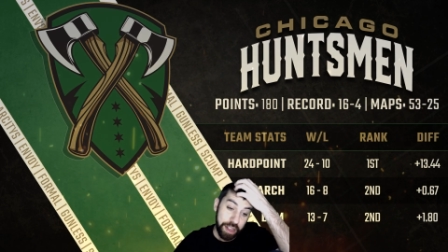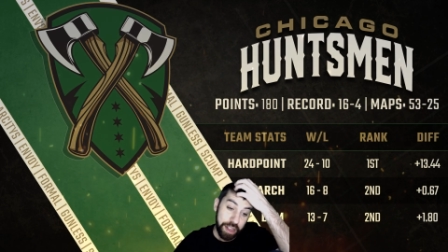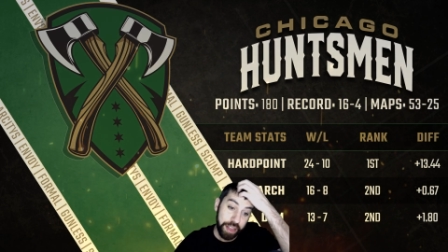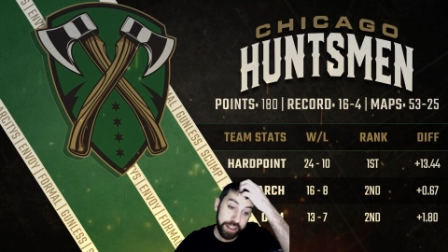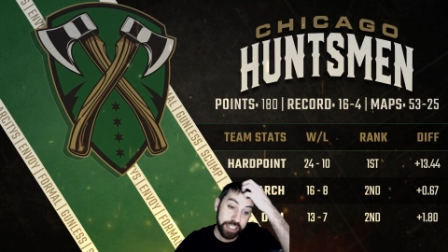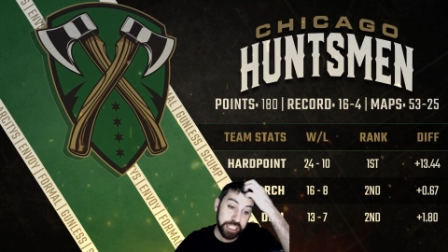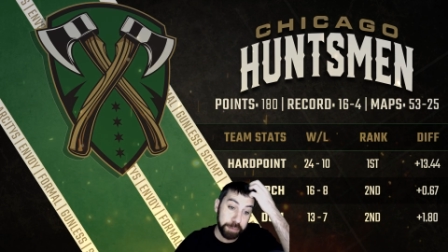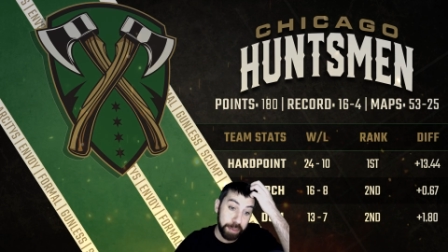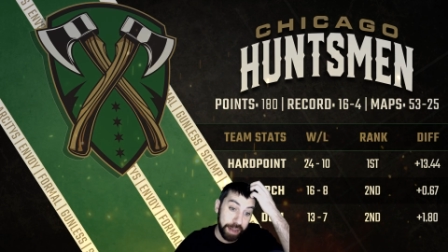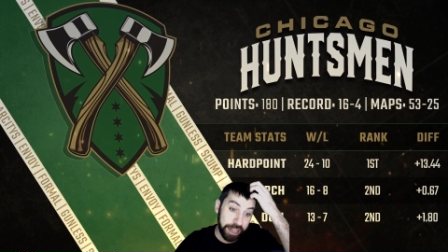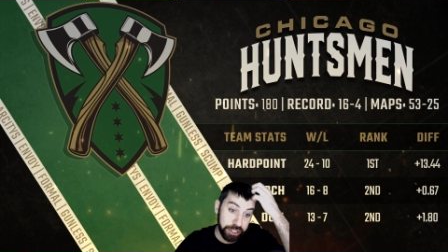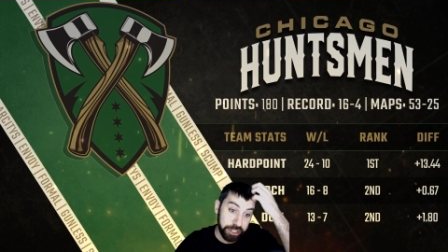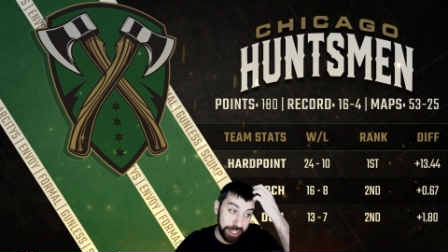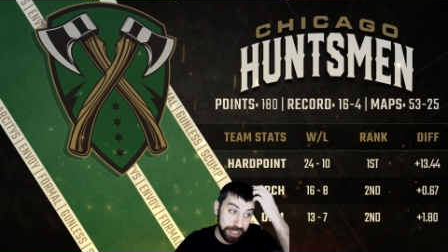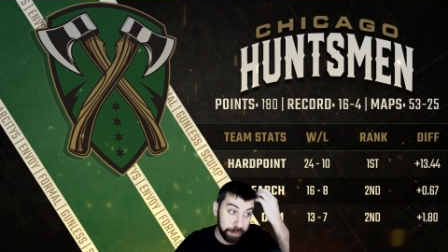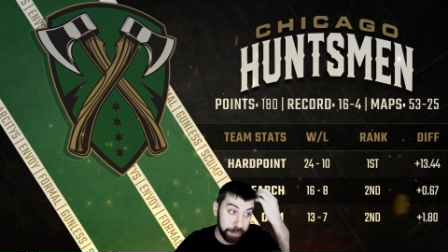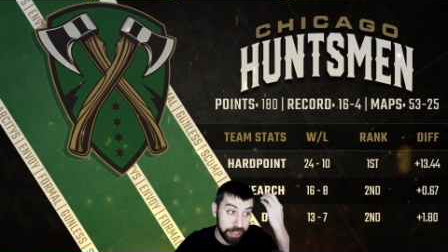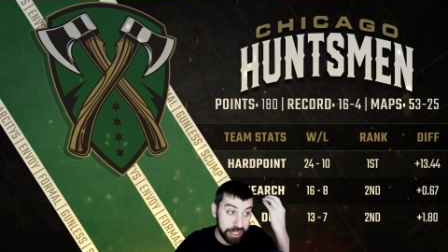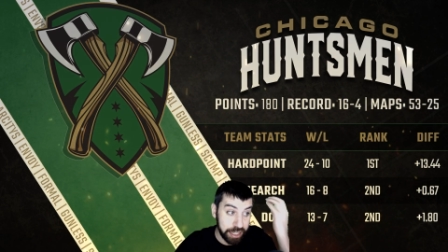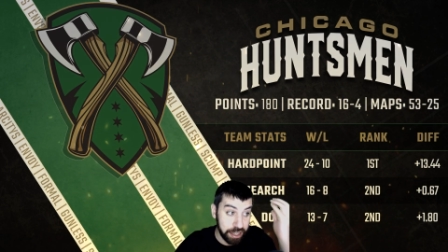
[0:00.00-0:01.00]
and especially at
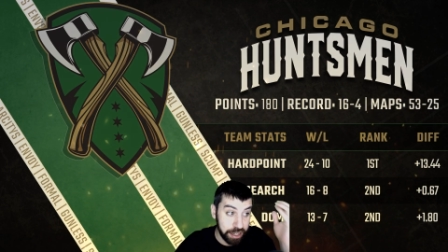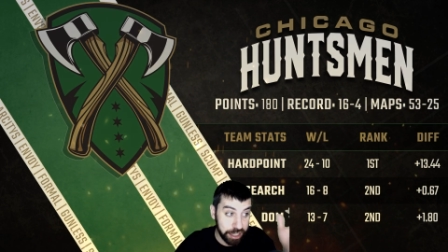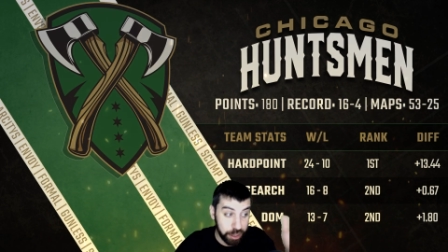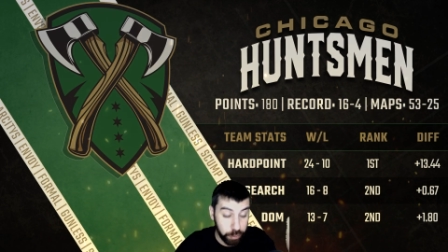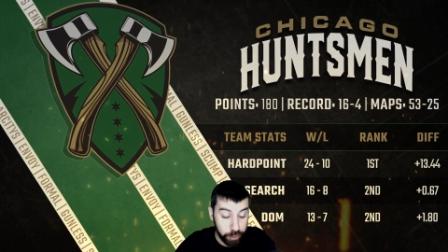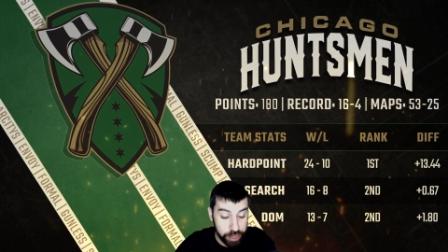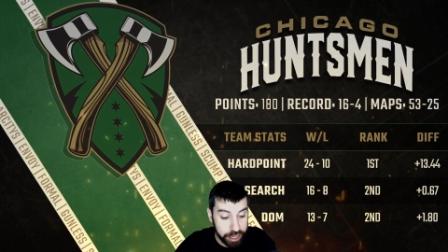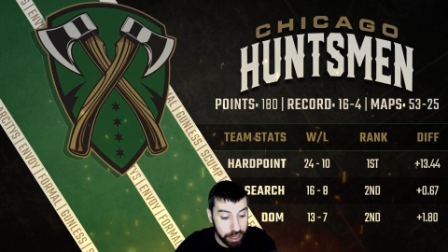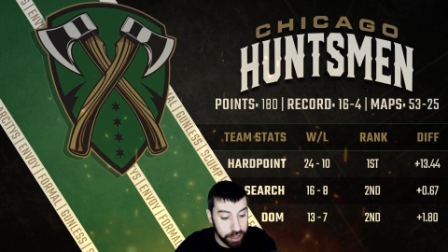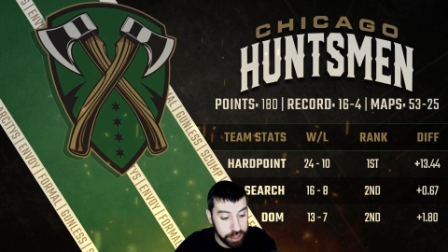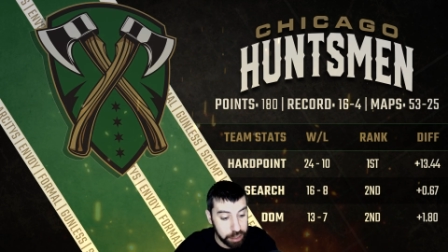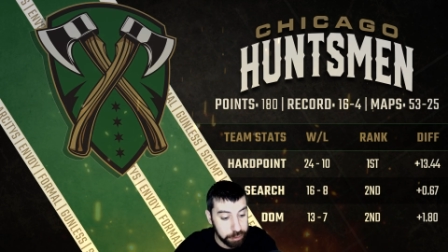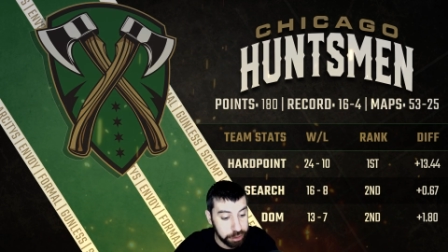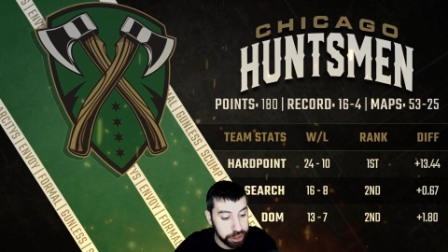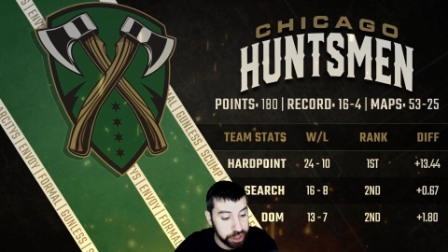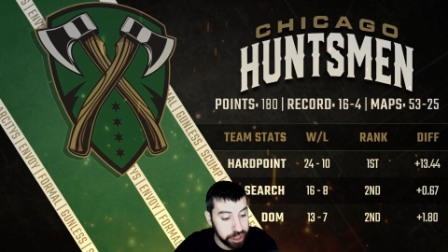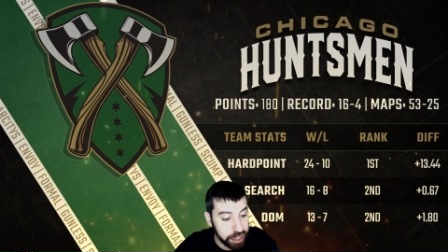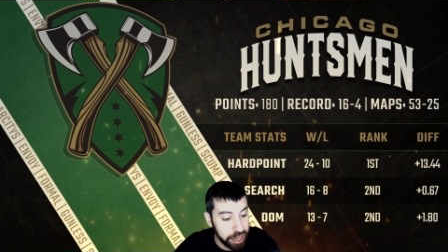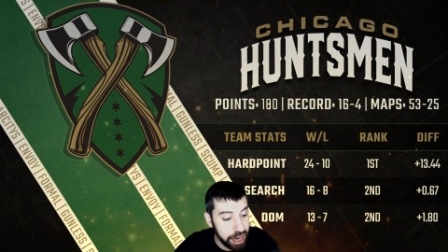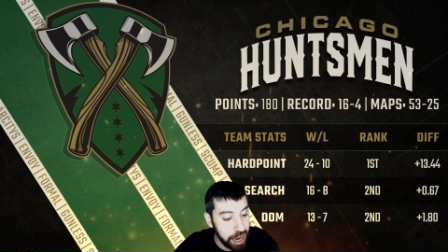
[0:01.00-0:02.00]
the beginning of the weekend here with
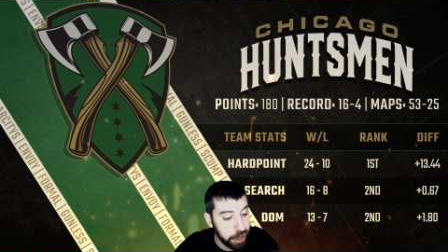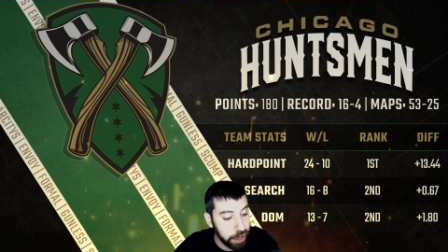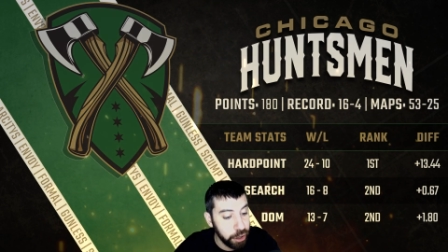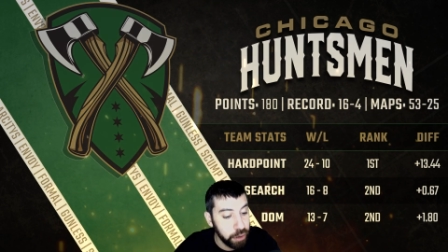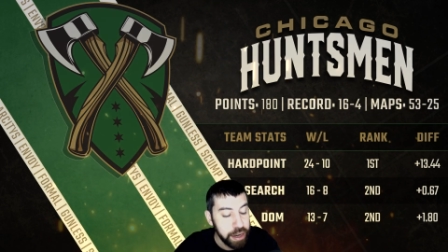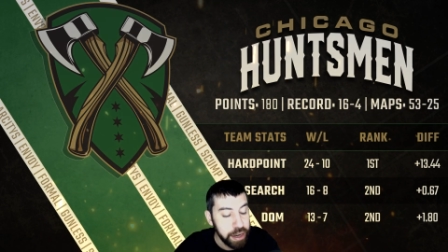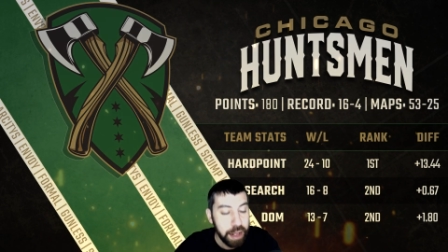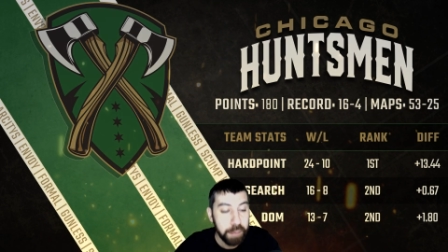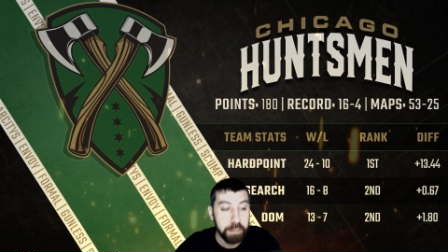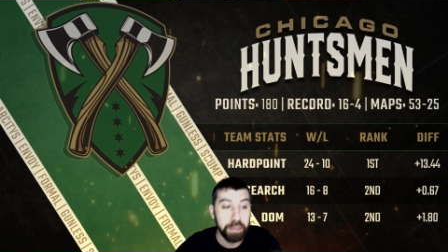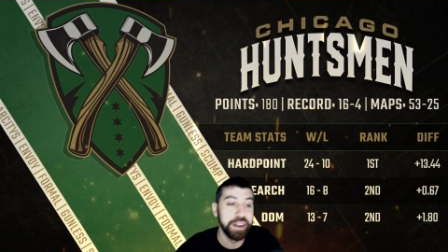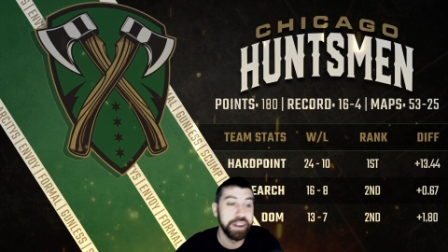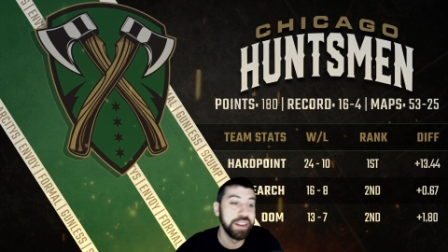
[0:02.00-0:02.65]
Chicago. But